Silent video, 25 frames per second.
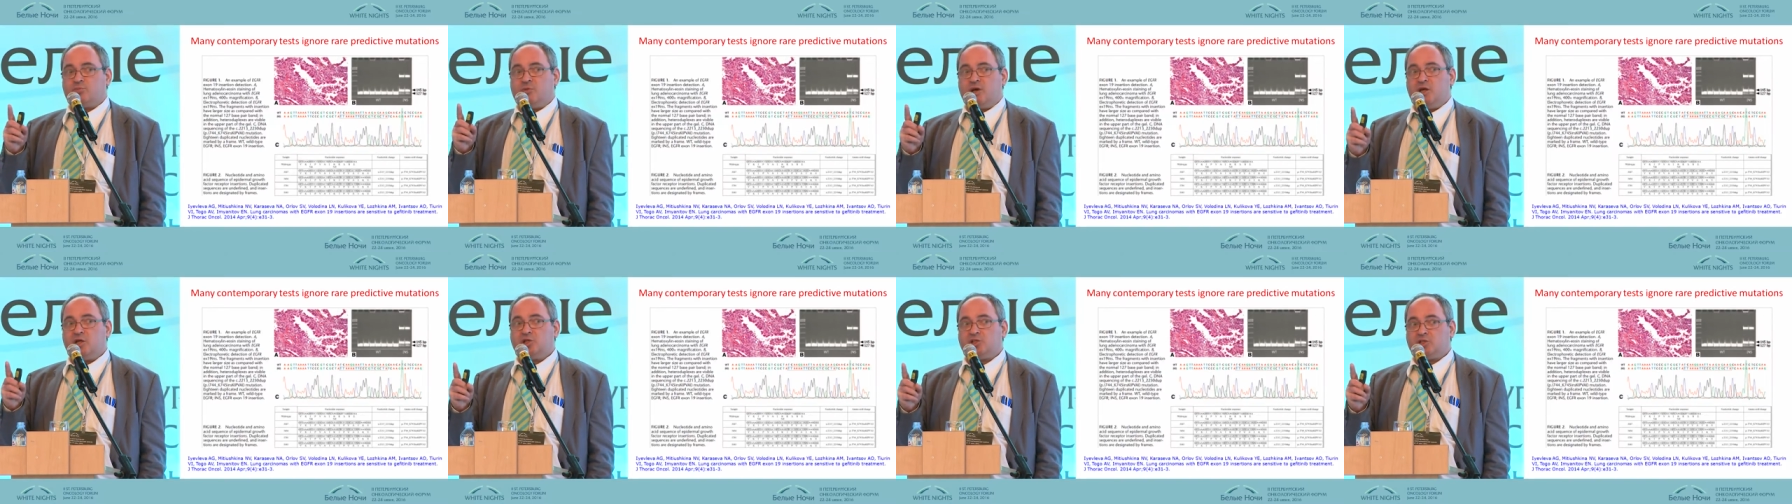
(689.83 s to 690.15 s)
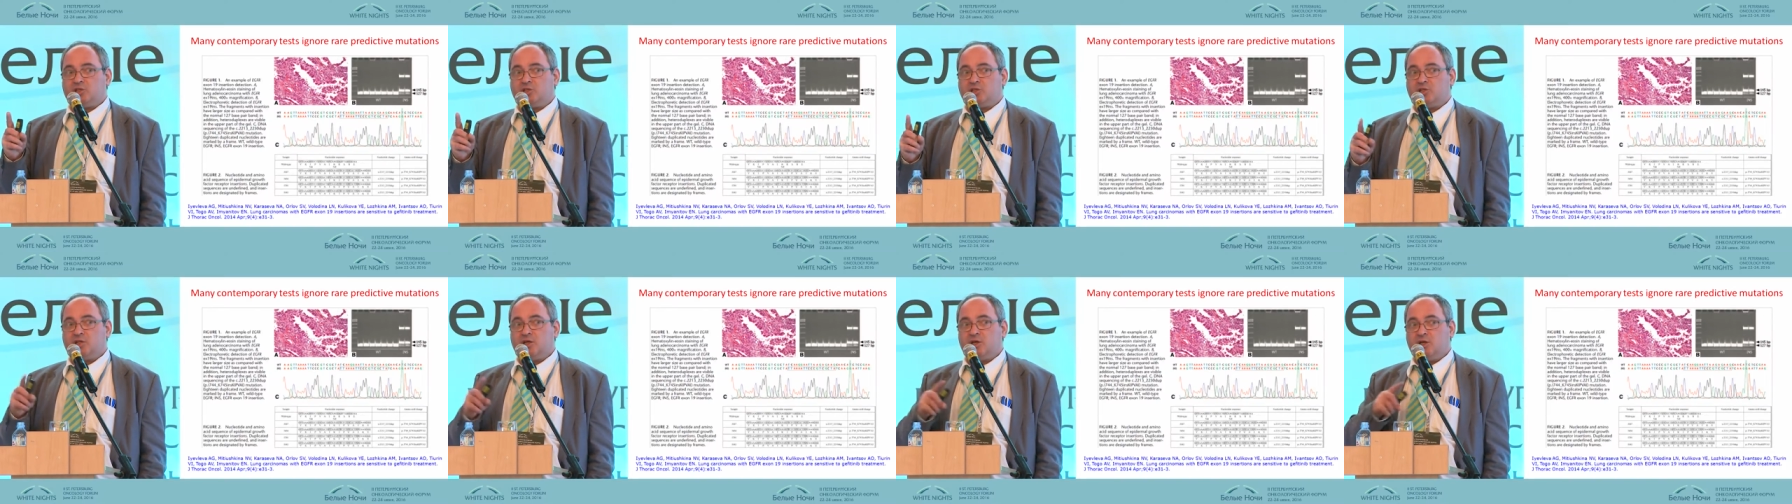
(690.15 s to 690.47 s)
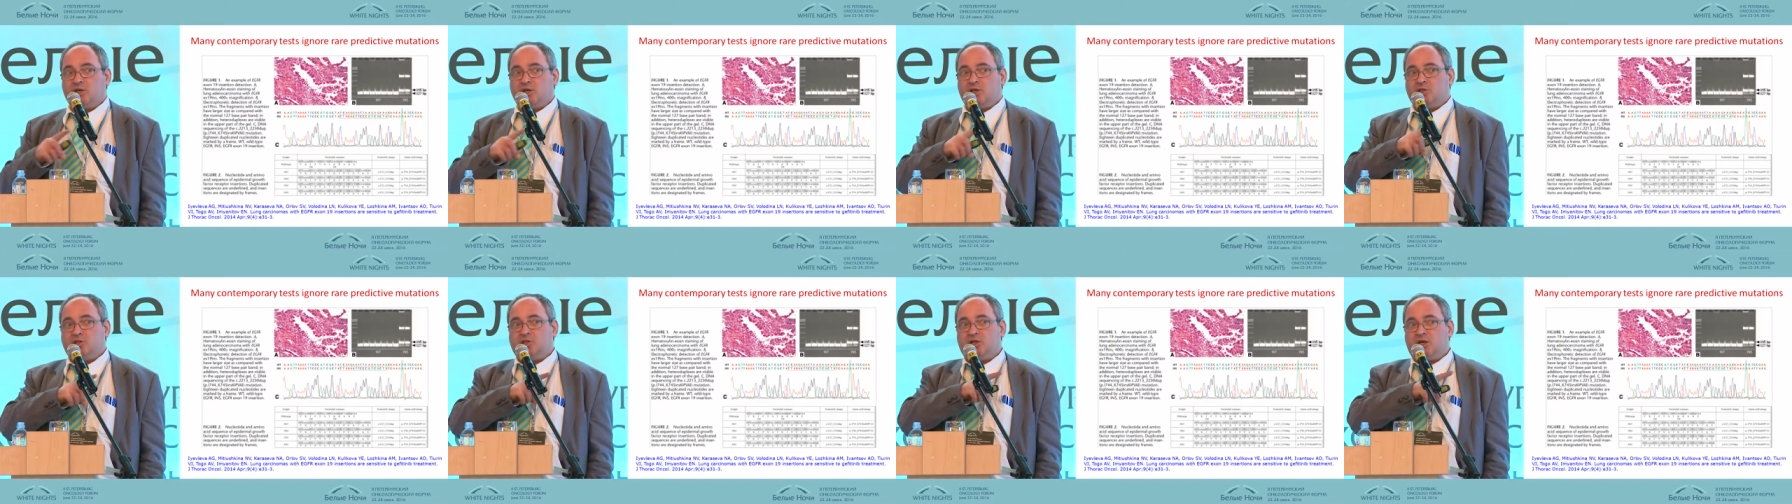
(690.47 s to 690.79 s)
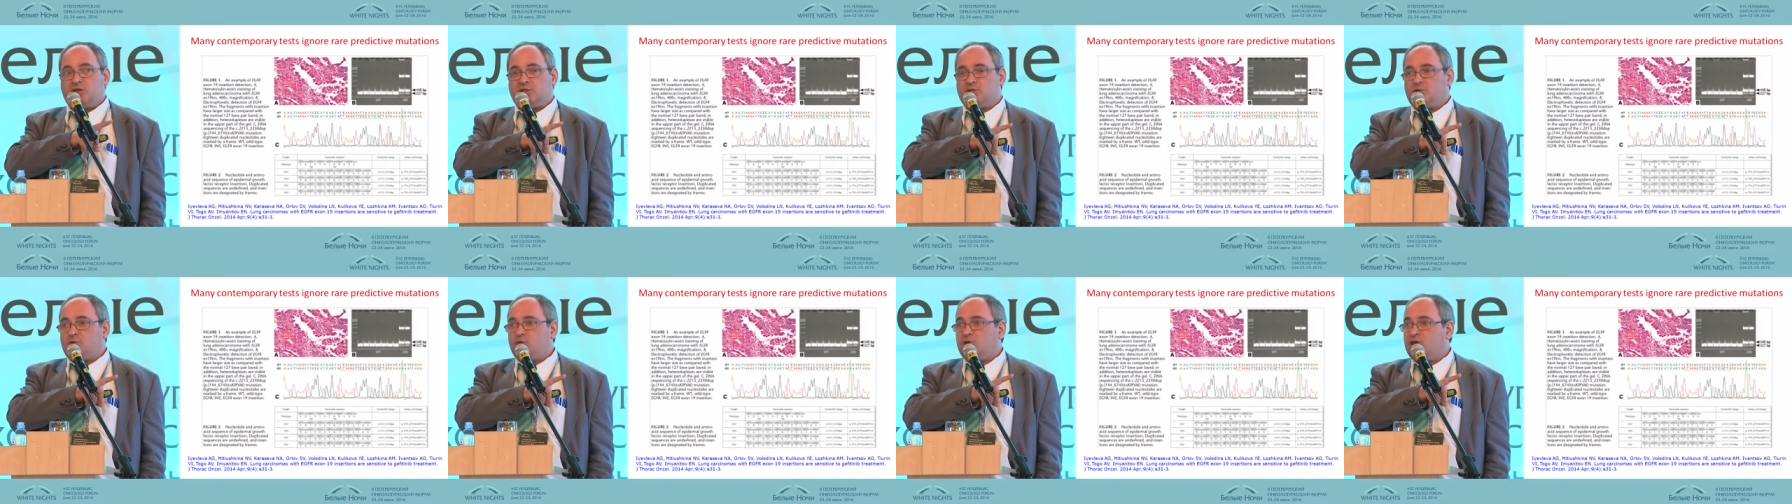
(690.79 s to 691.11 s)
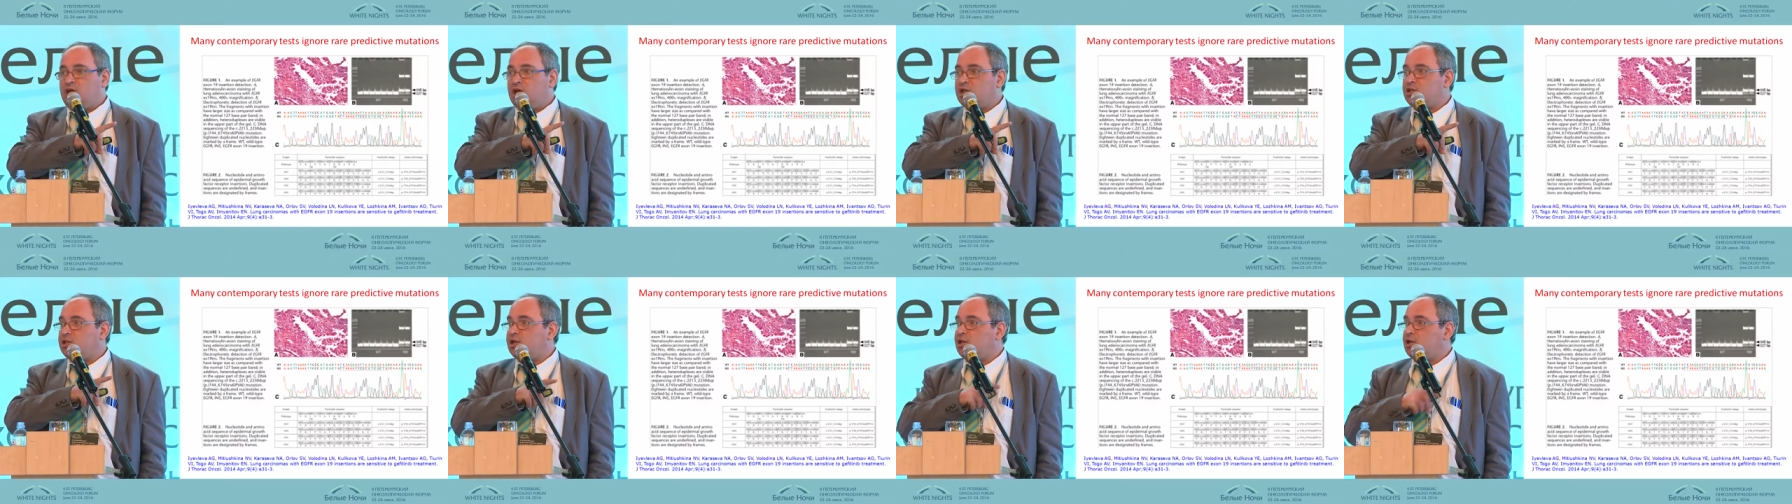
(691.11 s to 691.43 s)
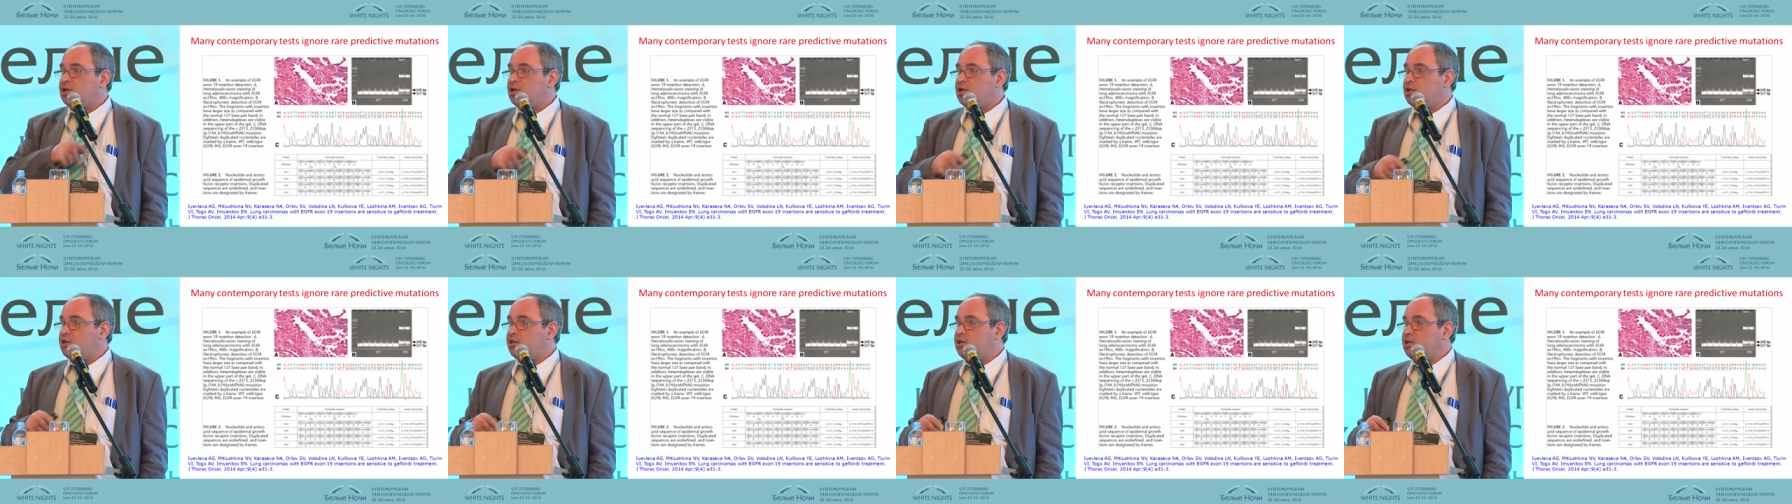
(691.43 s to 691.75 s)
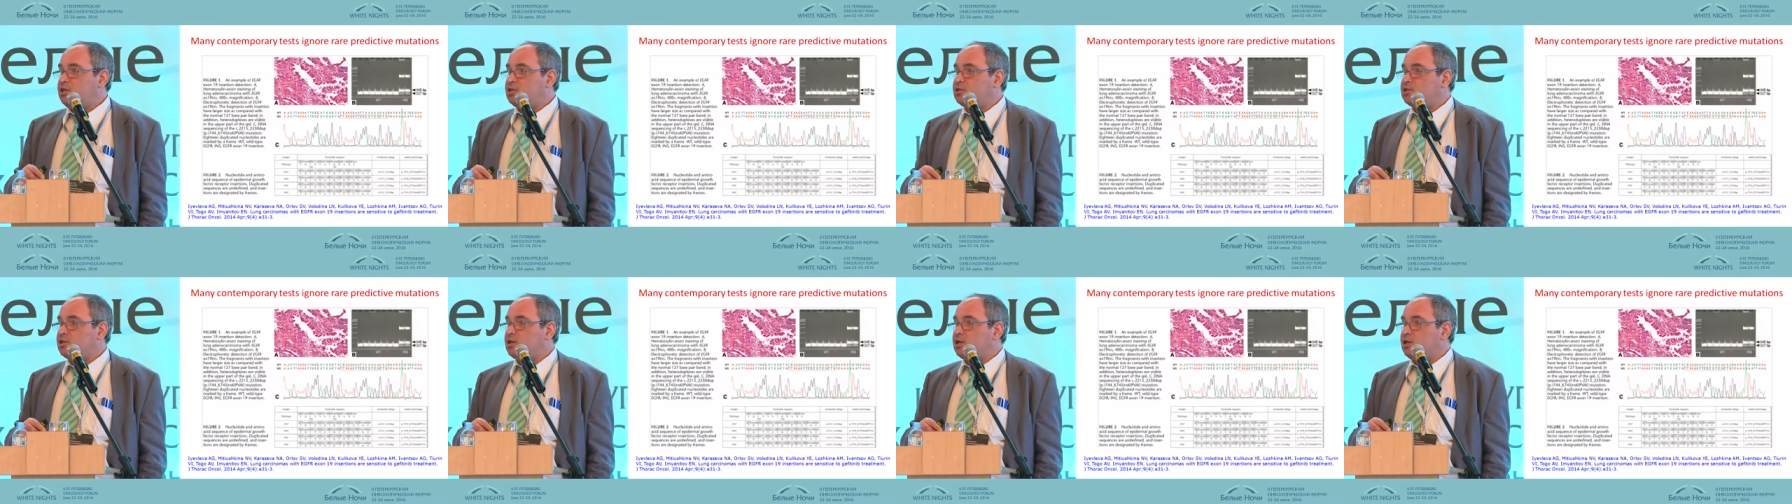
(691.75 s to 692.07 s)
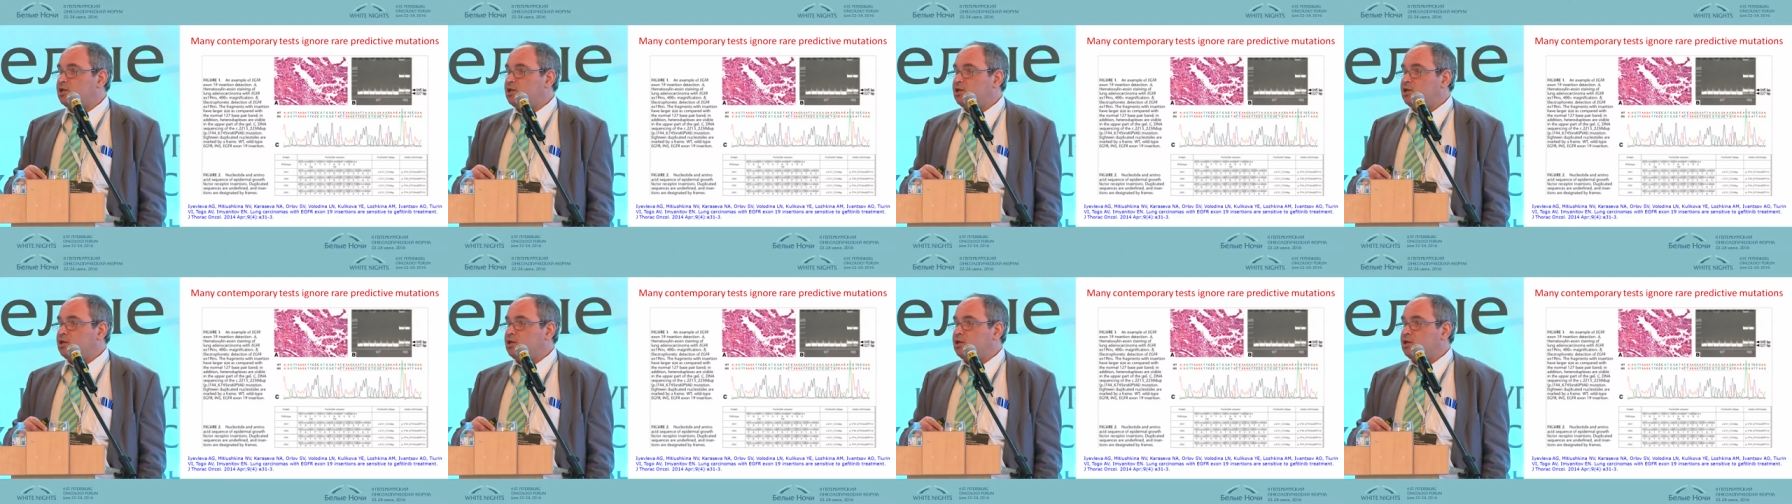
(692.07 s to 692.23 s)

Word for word: patients just to get these